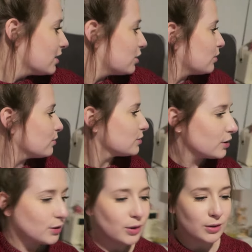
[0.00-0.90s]
she
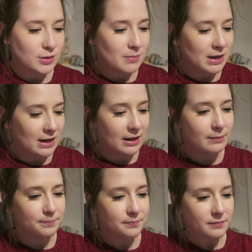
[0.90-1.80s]
also got
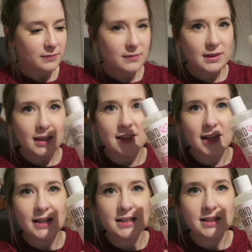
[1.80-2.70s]
me
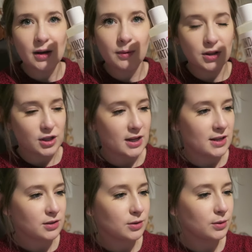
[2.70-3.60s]
this which
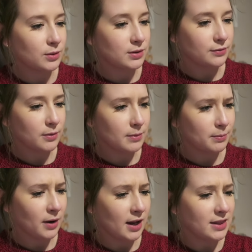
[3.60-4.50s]
is called from a
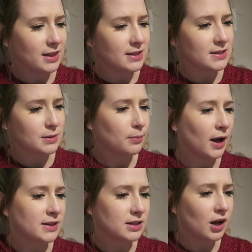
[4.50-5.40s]
brand I think this is the
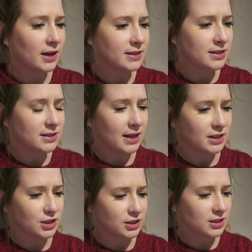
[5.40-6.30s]
brand Kind
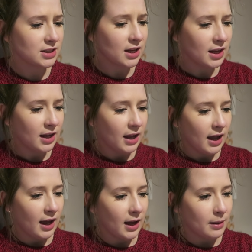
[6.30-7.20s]
Natured
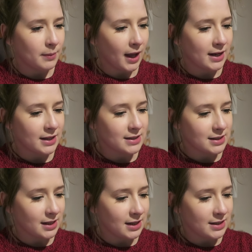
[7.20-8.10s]
um, and
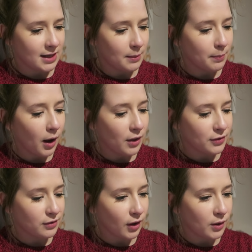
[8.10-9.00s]
it is a
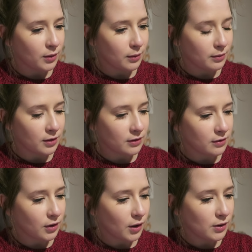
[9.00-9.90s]
bath soak
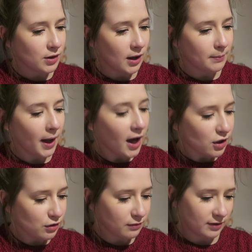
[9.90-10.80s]
that's coconut and
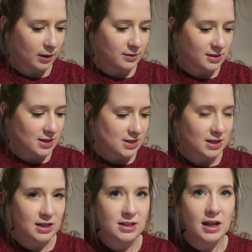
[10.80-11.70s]
passion flower
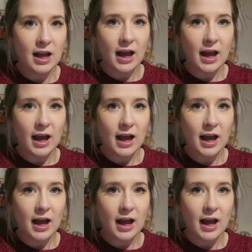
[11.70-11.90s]
scented